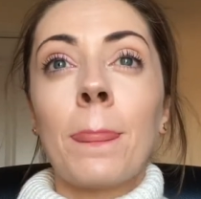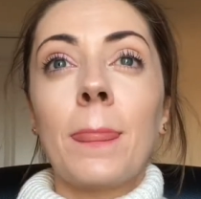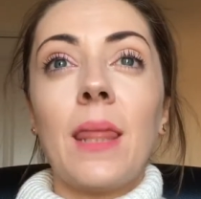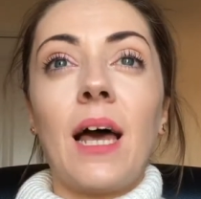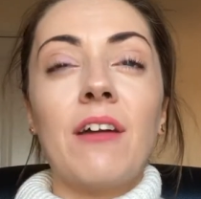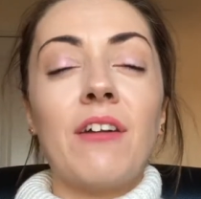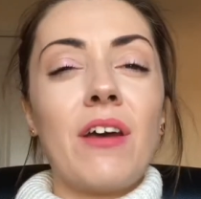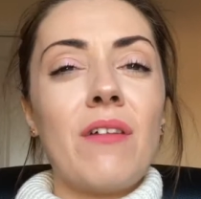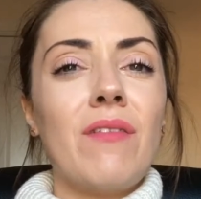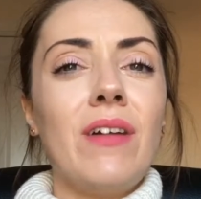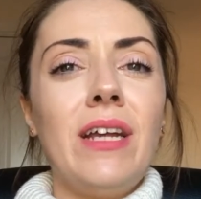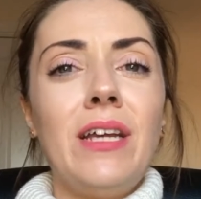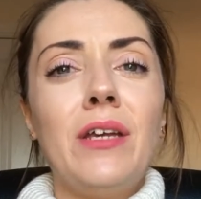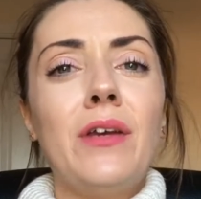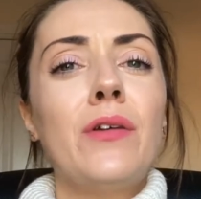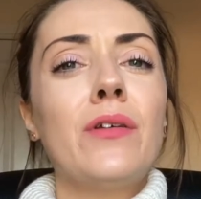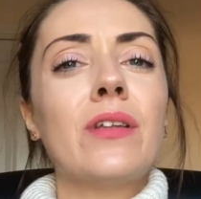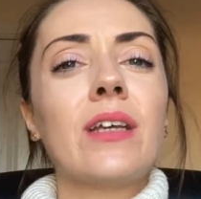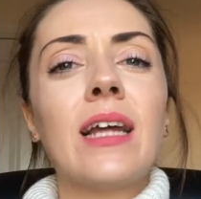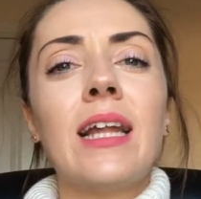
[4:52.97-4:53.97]
I don't really
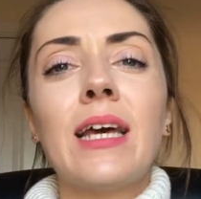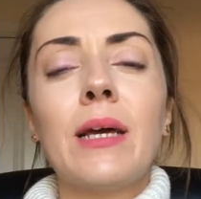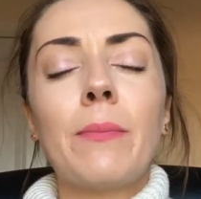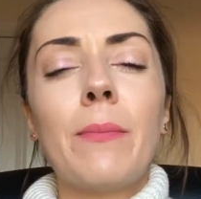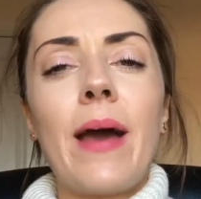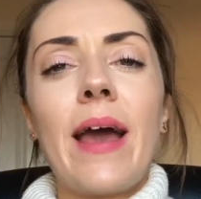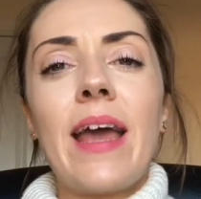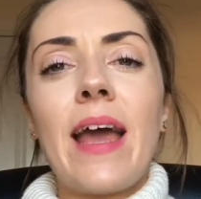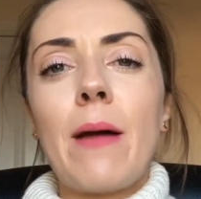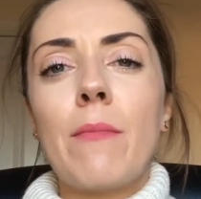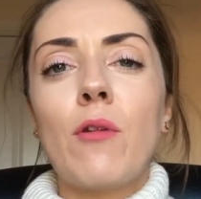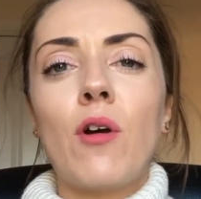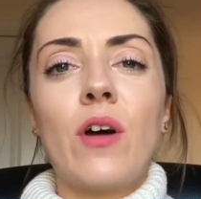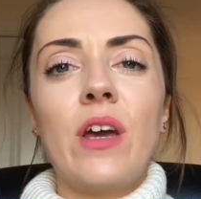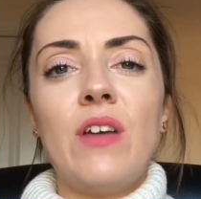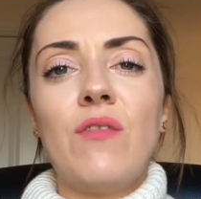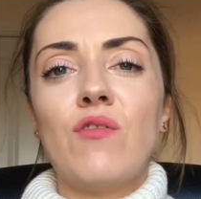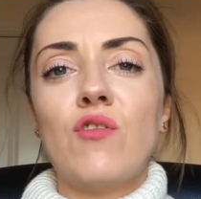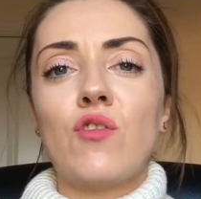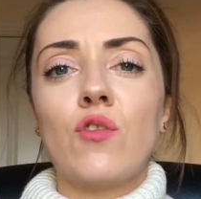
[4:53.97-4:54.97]
use clickbait. I'm not
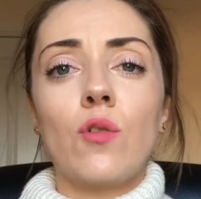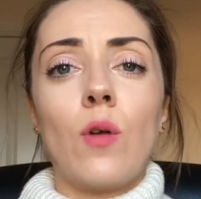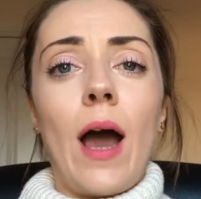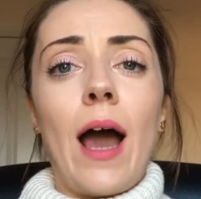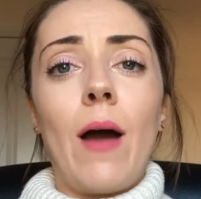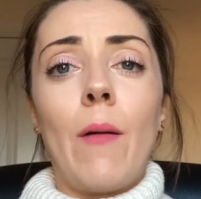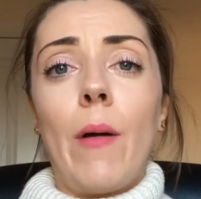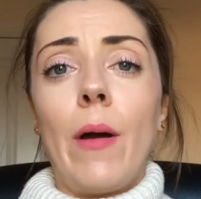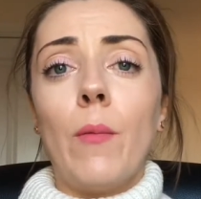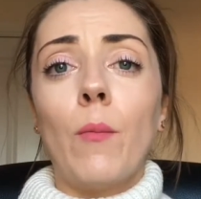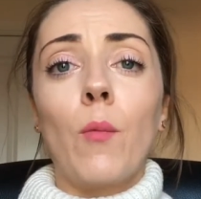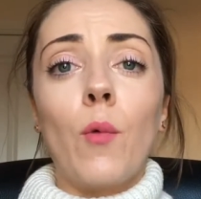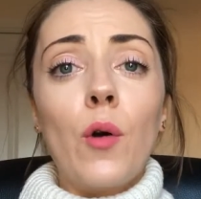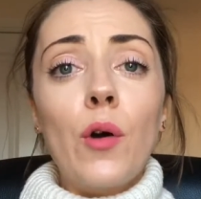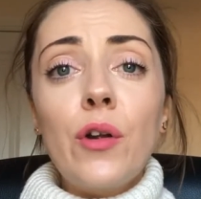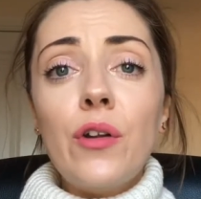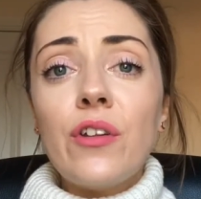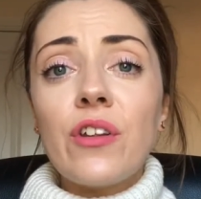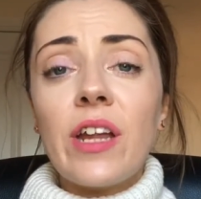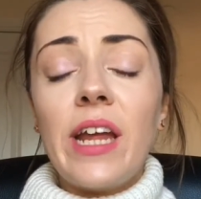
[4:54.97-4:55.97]
even sure how I
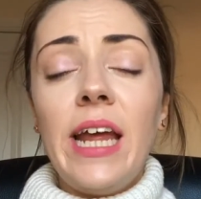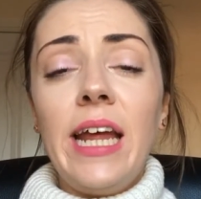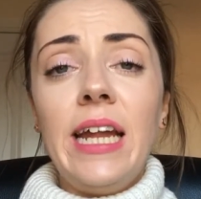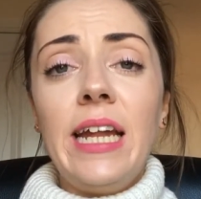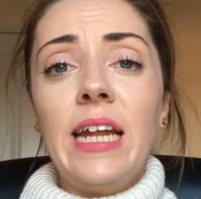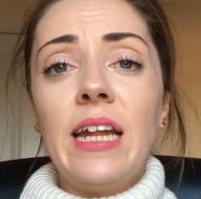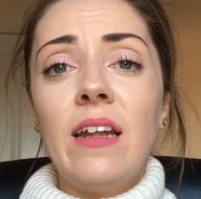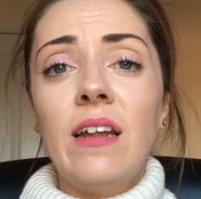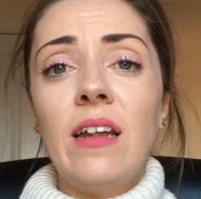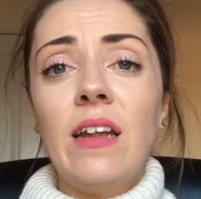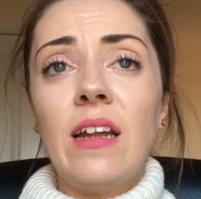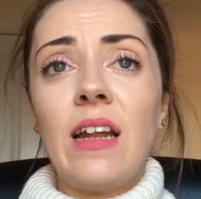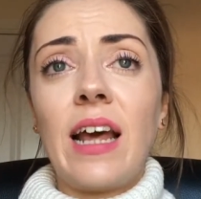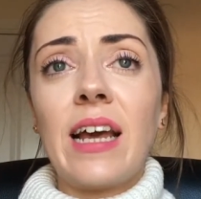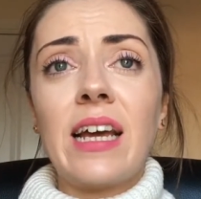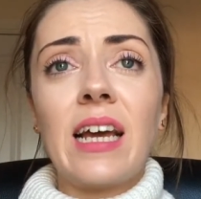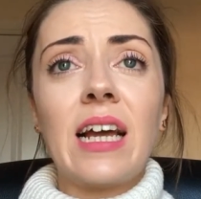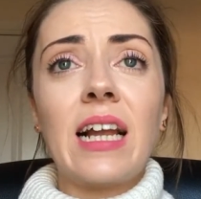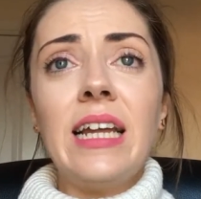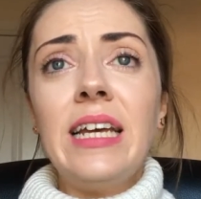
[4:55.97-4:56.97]
would in
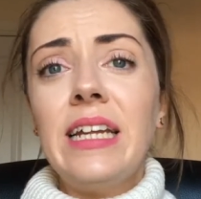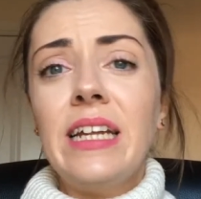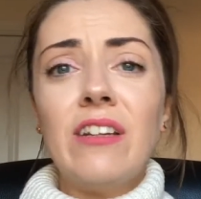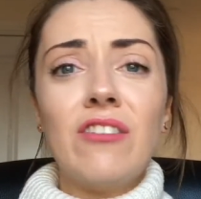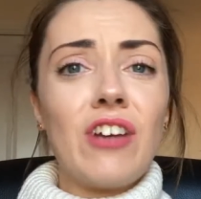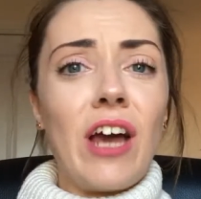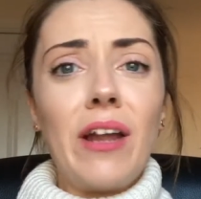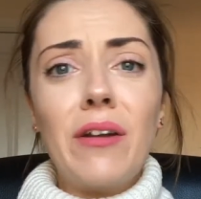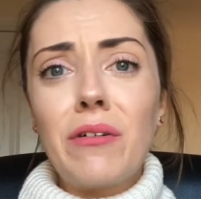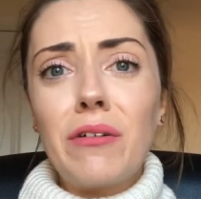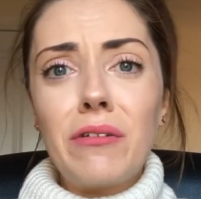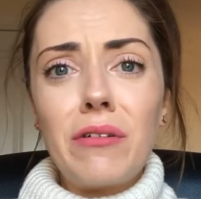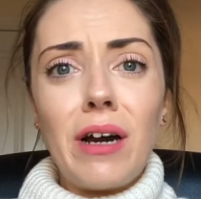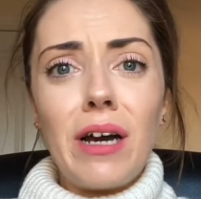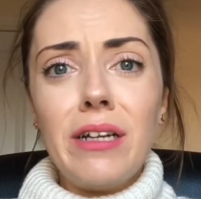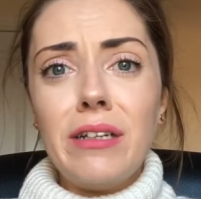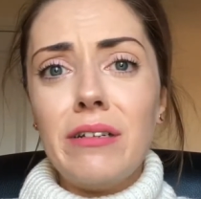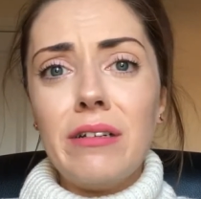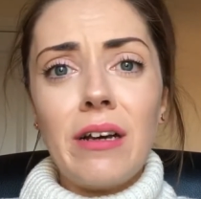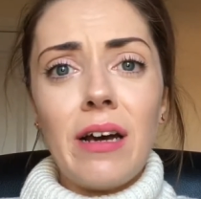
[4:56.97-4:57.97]
like a cleaning channel.
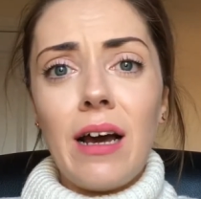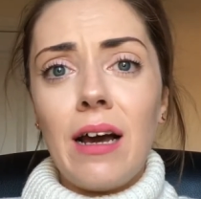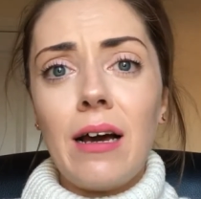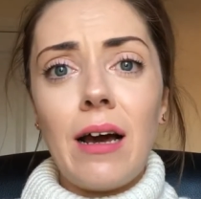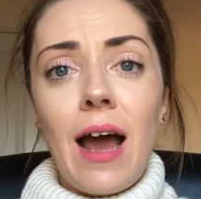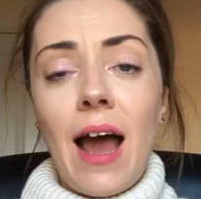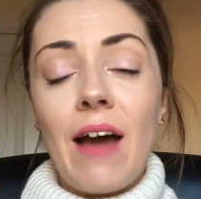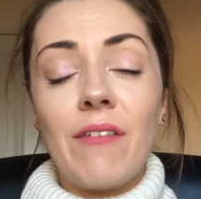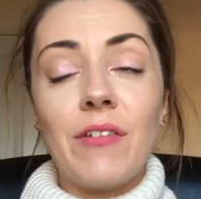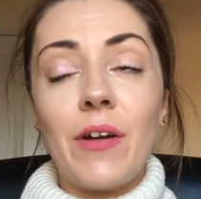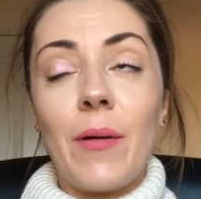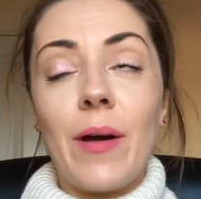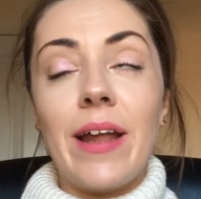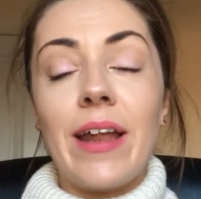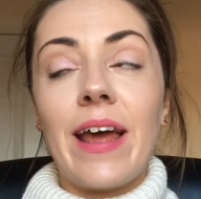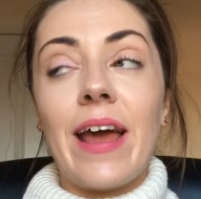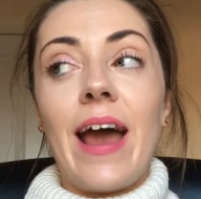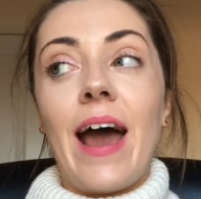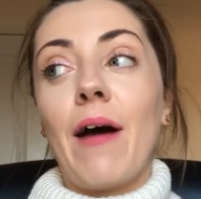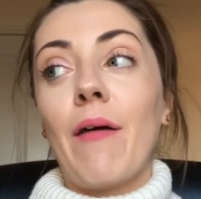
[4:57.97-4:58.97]
I I have no
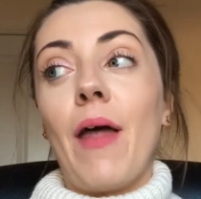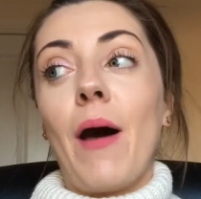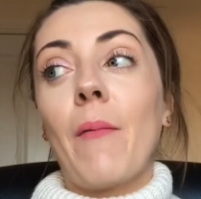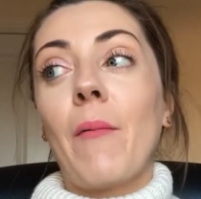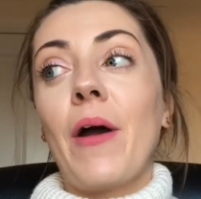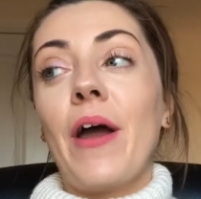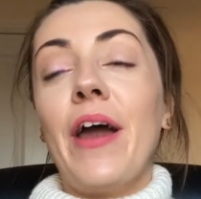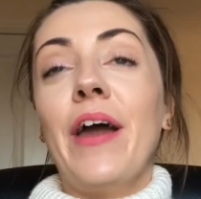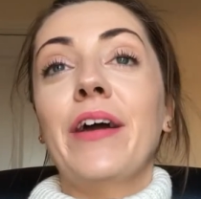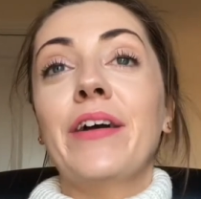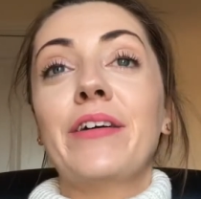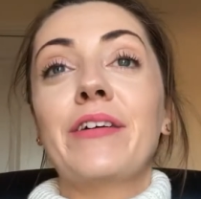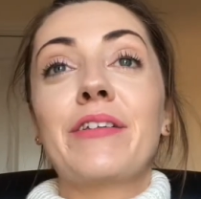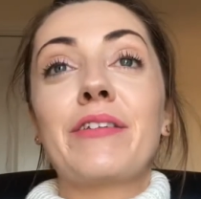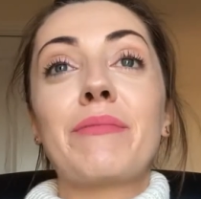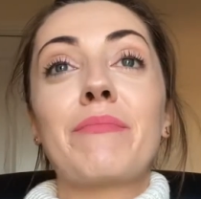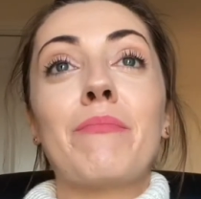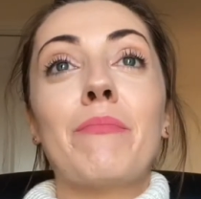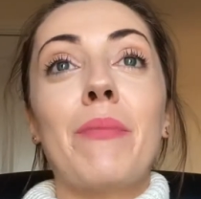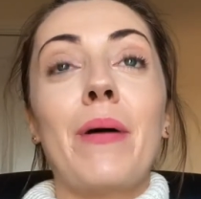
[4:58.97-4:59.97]
idea how that
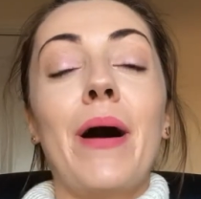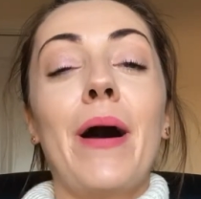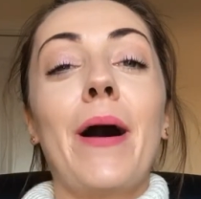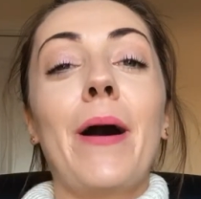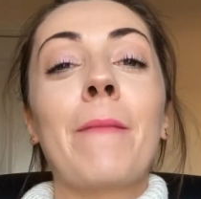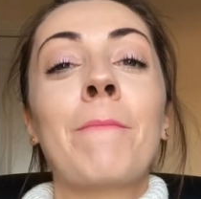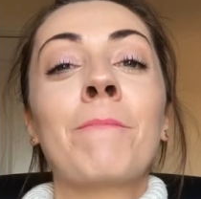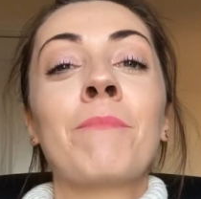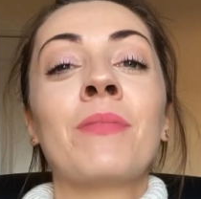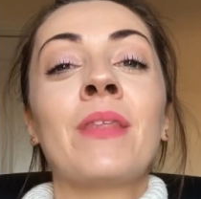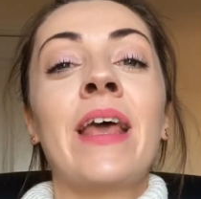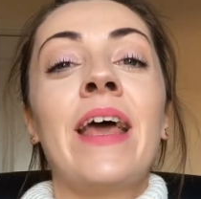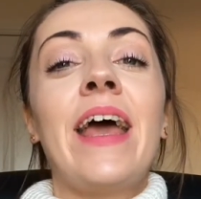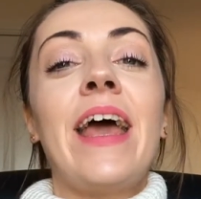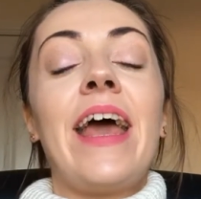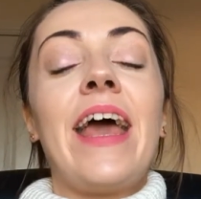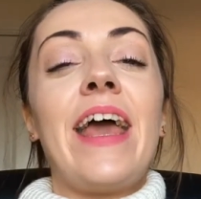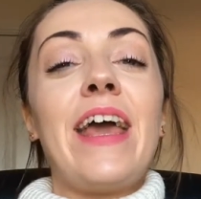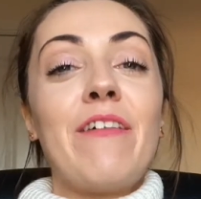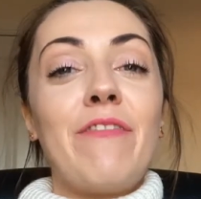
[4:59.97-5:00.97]
works, but
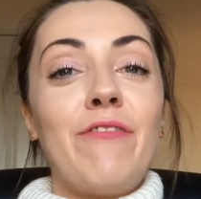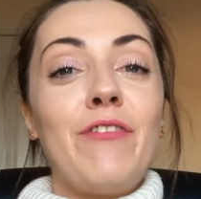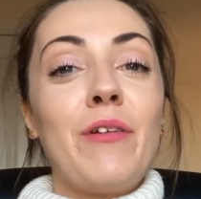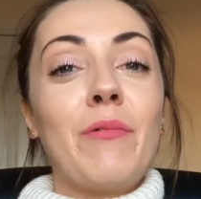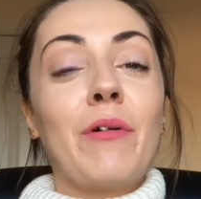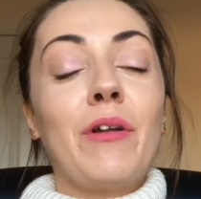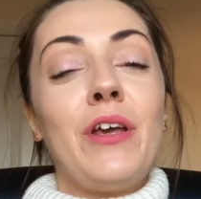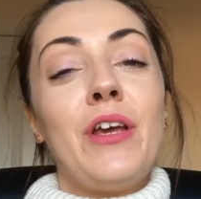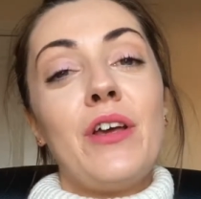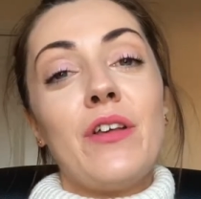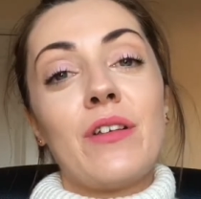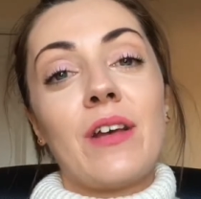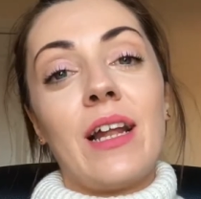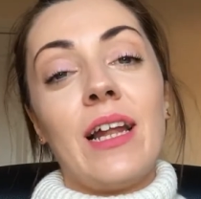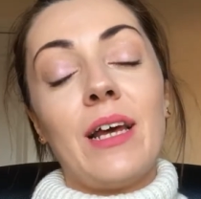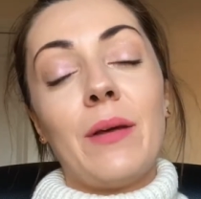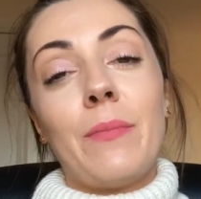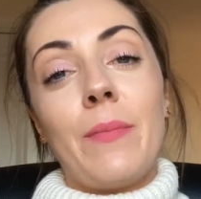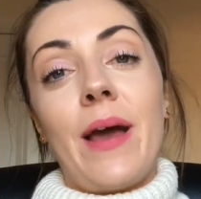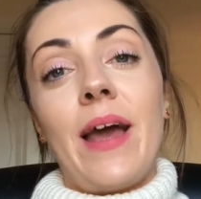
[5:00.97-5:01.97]
if you want to use
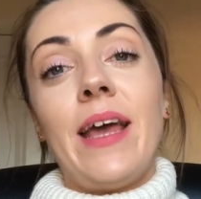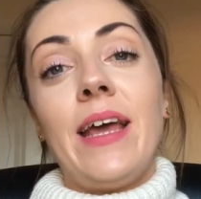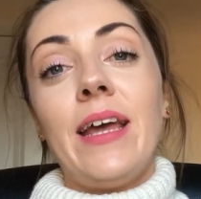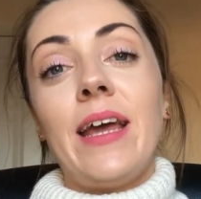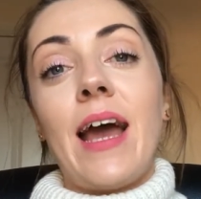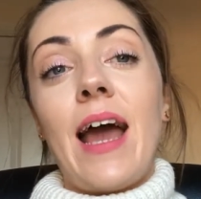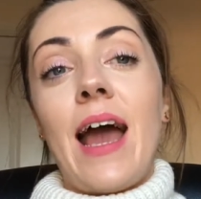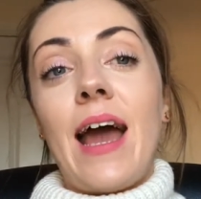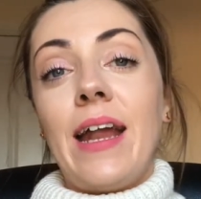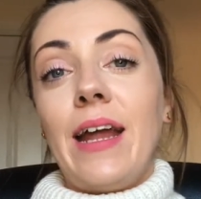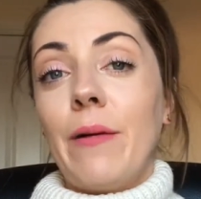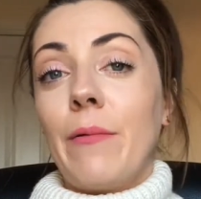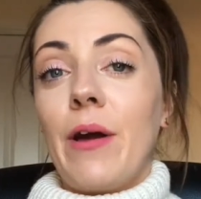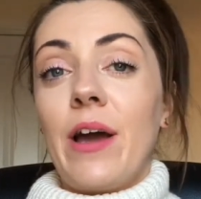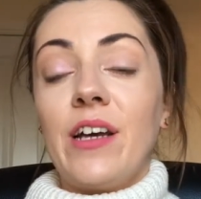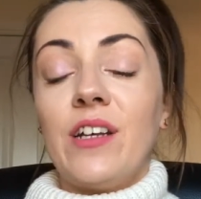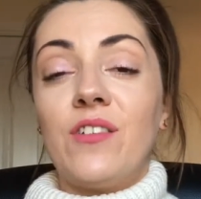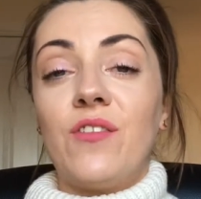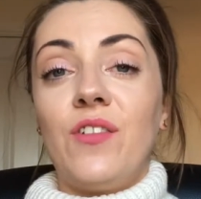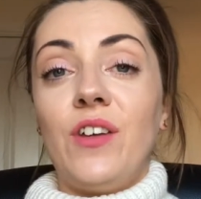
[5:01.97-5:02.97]
clickbait and it
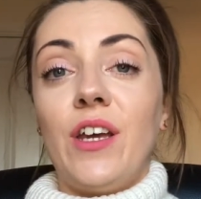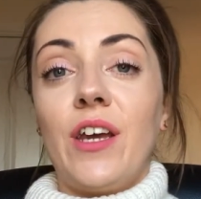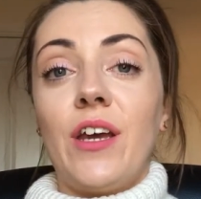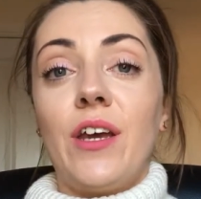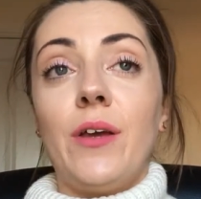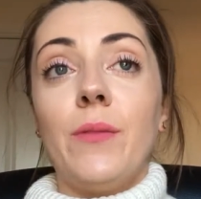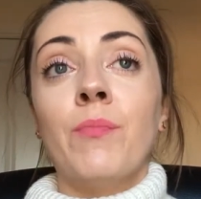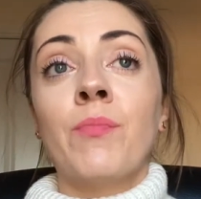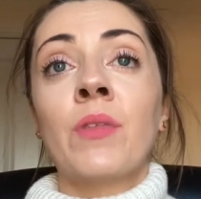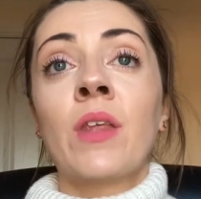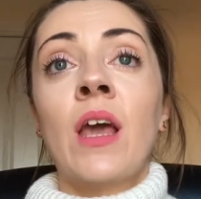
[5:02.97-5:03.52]
works for you,